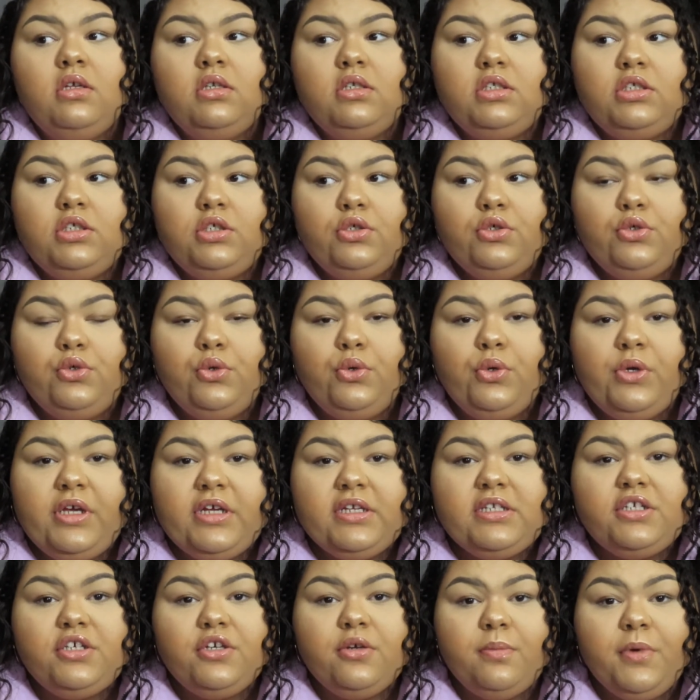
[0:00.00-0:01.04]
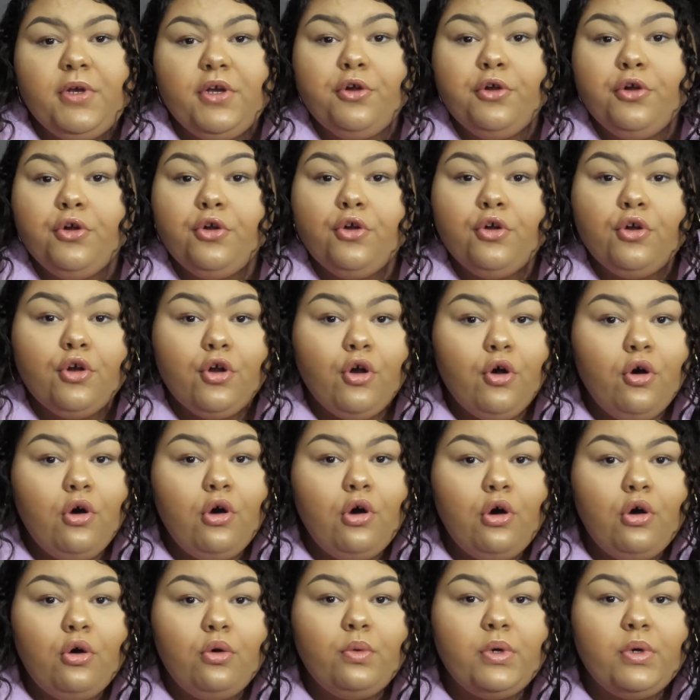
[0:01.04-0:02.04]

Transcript: to get to your bigger goal,